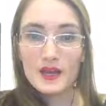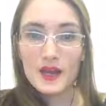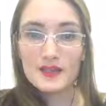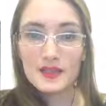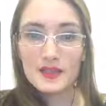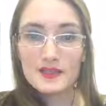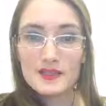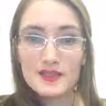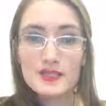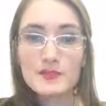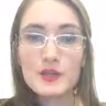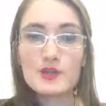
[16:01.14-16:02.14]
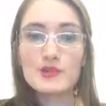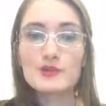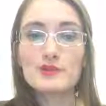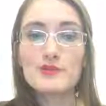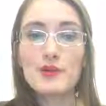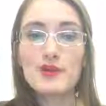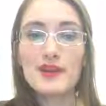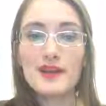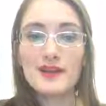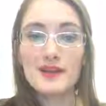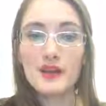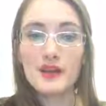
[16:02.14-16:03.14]
I think sex is pleasurable to both
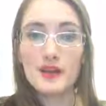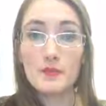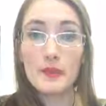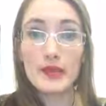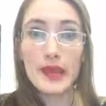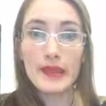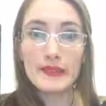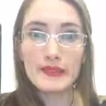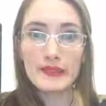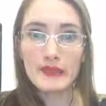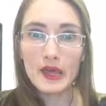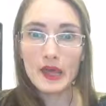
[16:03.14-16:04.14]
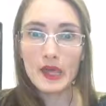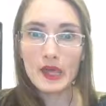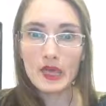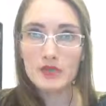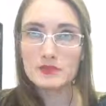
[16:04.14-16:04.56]
cut and uncut men, and thank,